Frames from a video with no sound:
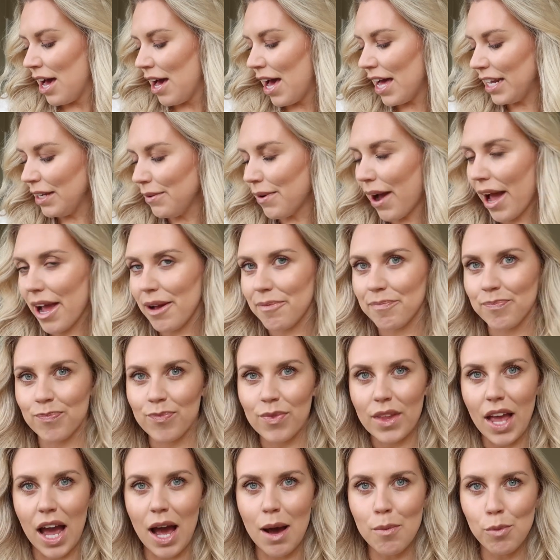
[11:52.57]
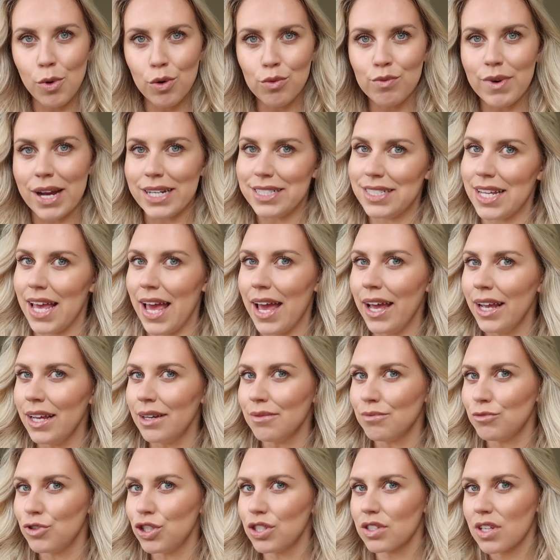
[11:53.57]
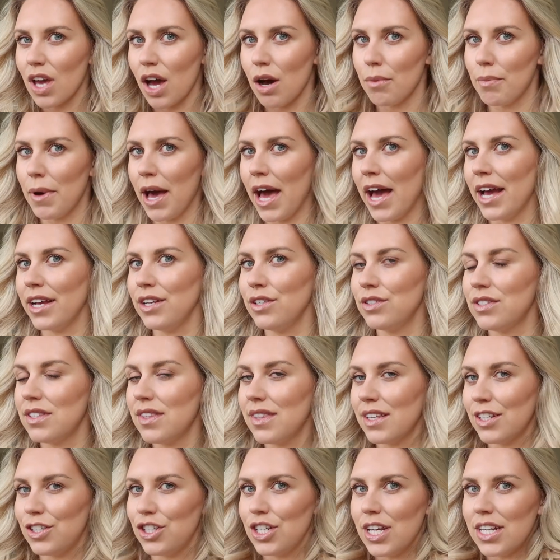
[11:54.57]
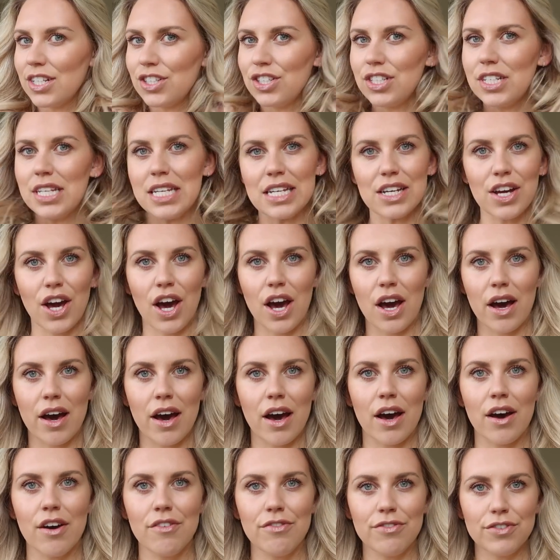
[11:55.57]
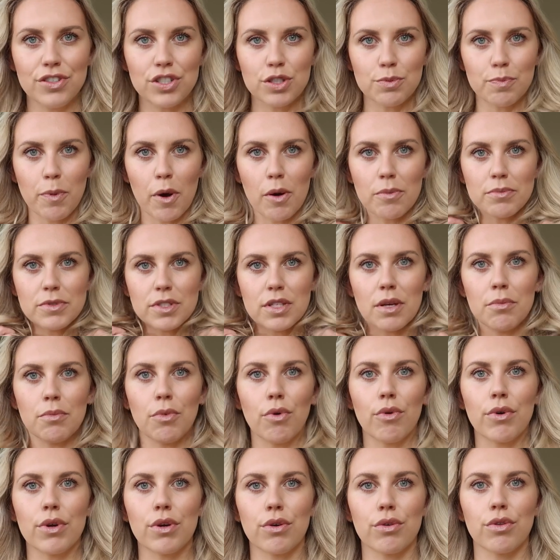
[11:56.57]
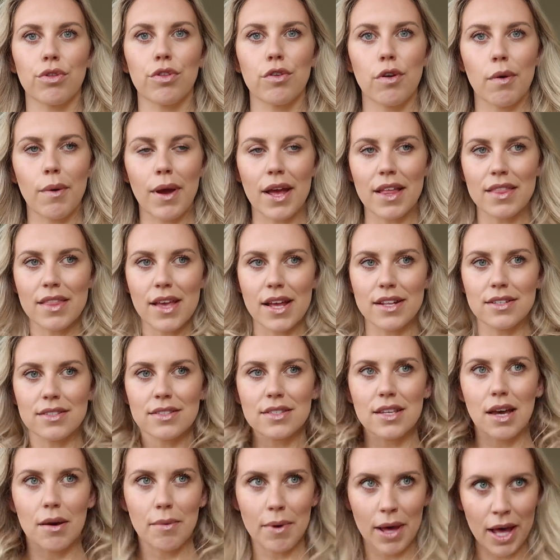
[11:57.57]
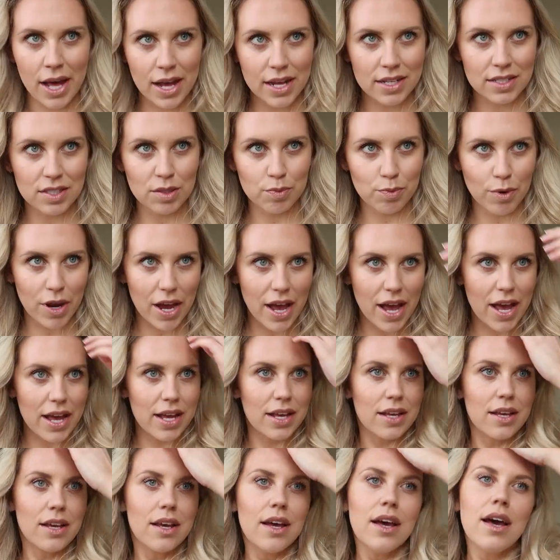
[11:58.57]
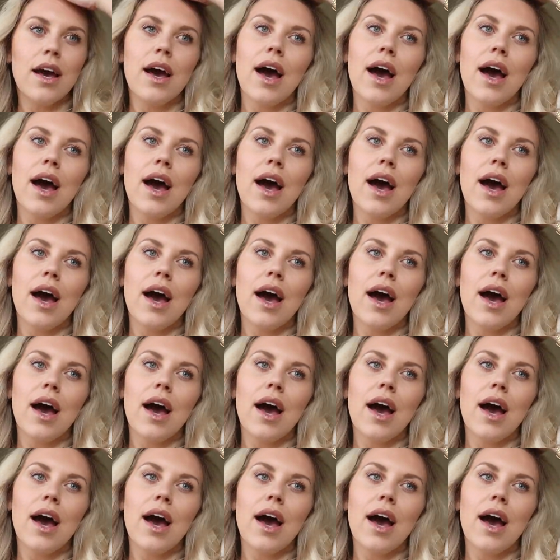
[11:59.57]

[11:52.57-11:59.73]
Anyway, I'm all ready. I've just cut my hair using the GHD curve. Just pop some oil through it and then some hairspray.